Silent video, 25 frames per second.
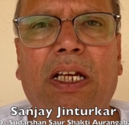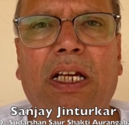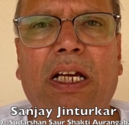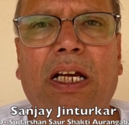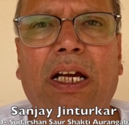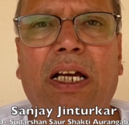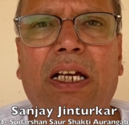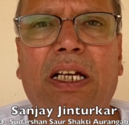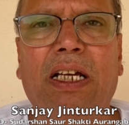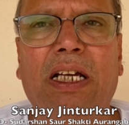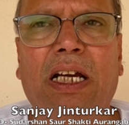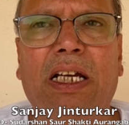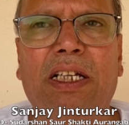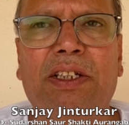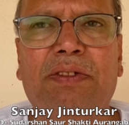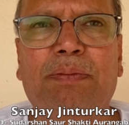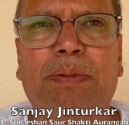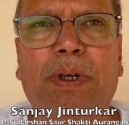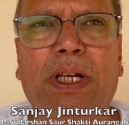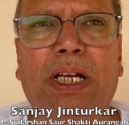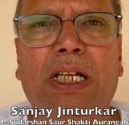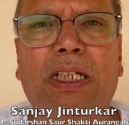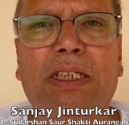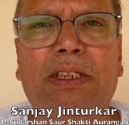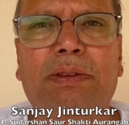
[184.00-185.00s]
uh, as
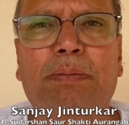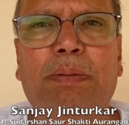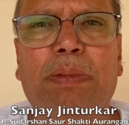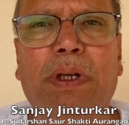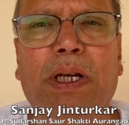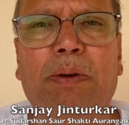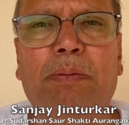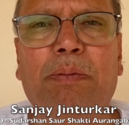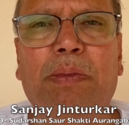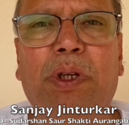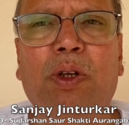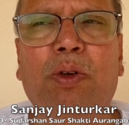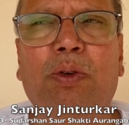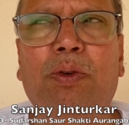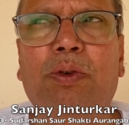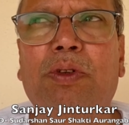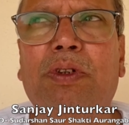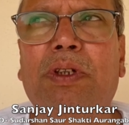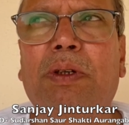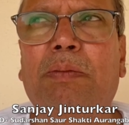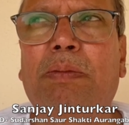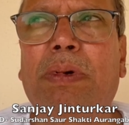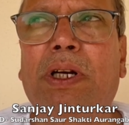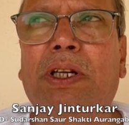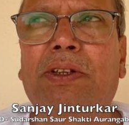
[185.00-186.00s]
far as due to
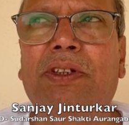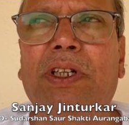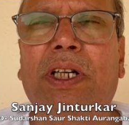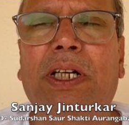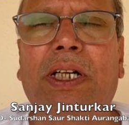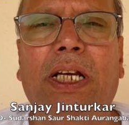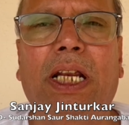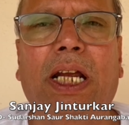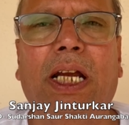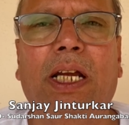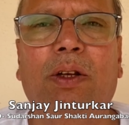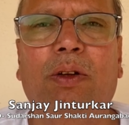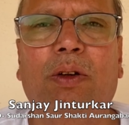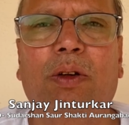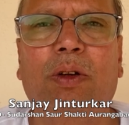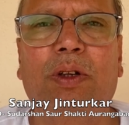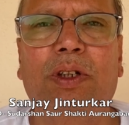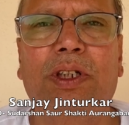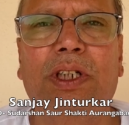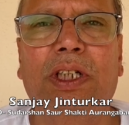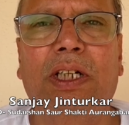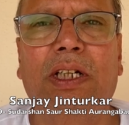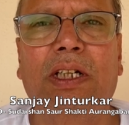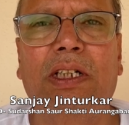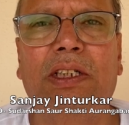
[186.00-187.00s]
the present
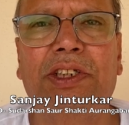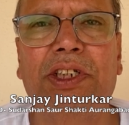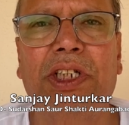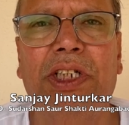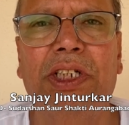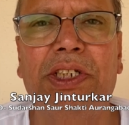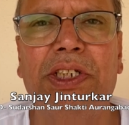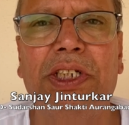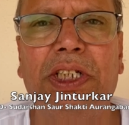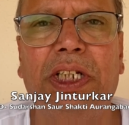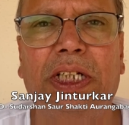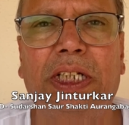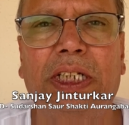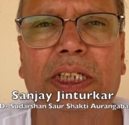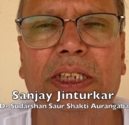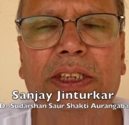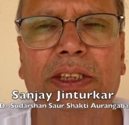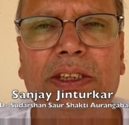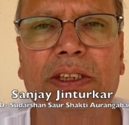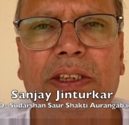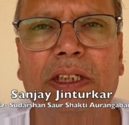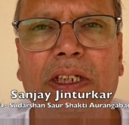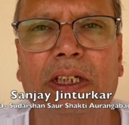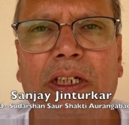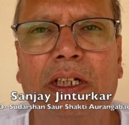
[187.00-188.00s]
technological
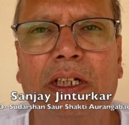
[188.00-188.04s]
changes,